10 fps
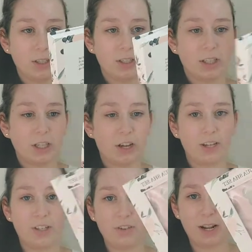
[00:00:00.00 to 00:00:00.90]
So
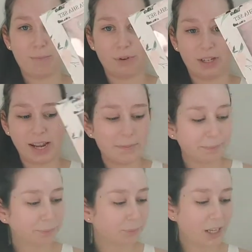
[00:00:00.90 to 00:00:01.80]
it's really pretty.
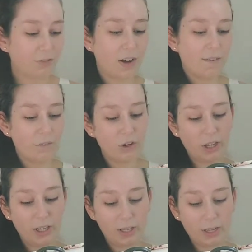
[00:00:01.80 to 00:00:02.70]
This one
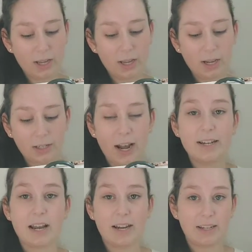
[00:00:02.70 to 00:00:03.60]
was
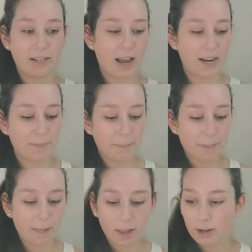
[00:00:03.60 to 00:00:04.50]
$9.99.
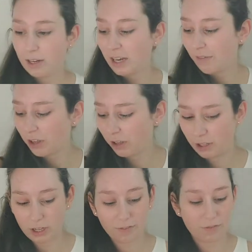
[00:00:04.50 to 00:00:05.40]
The
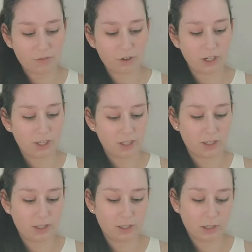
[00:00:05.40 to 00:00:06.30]
diffuser was,